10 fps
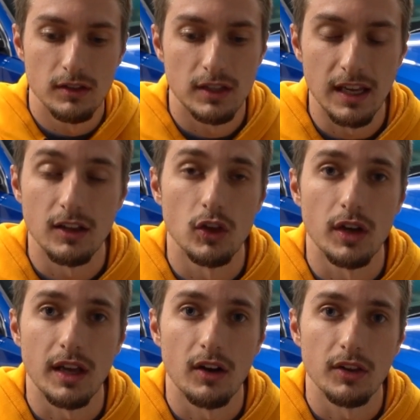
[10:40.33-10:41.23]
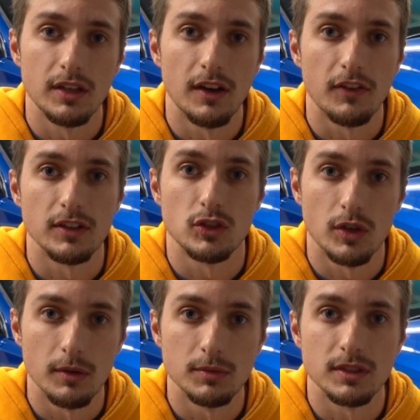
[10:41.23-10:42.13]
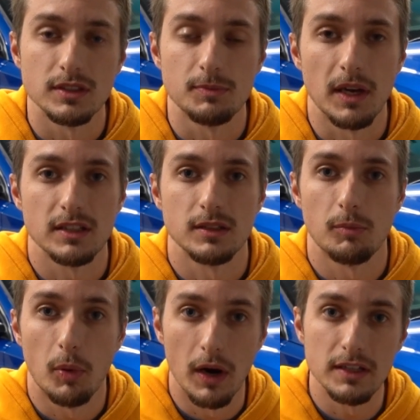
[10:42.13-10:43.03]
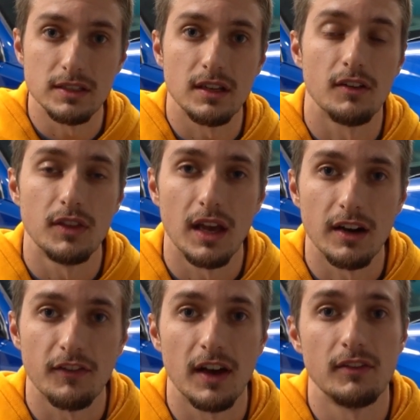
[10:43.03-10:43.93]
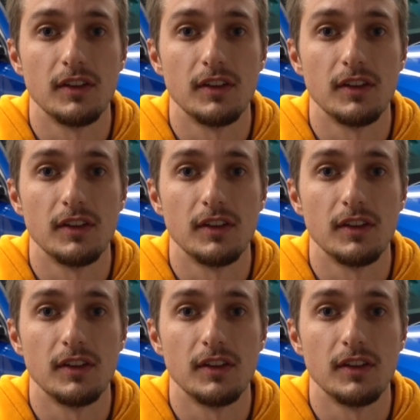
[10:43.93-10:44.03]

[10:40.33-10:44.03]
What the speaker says: taking a look at all the different trims and specs and pricing of the IONIQ 5.